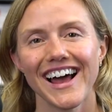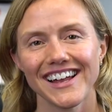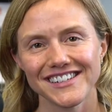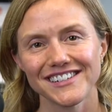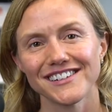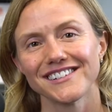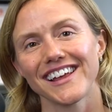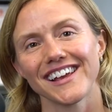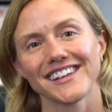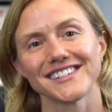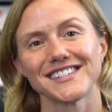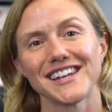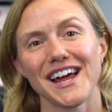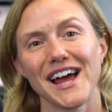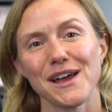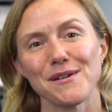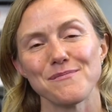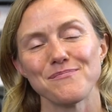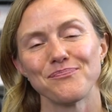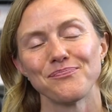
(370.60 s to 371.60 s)
Until next
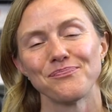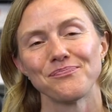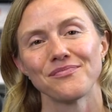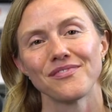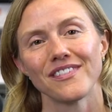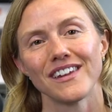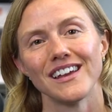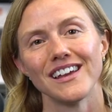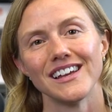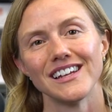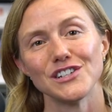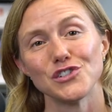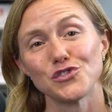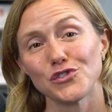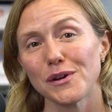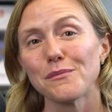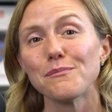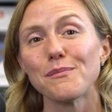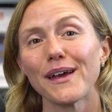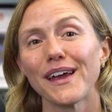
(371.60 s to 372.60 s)
time,
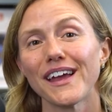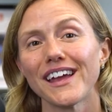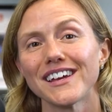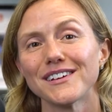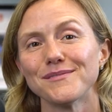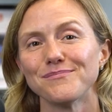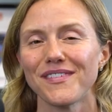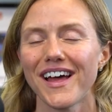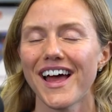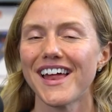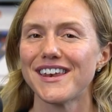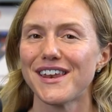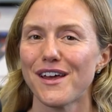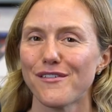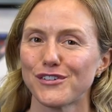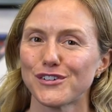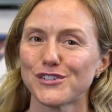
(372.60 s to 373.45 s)
dream big and never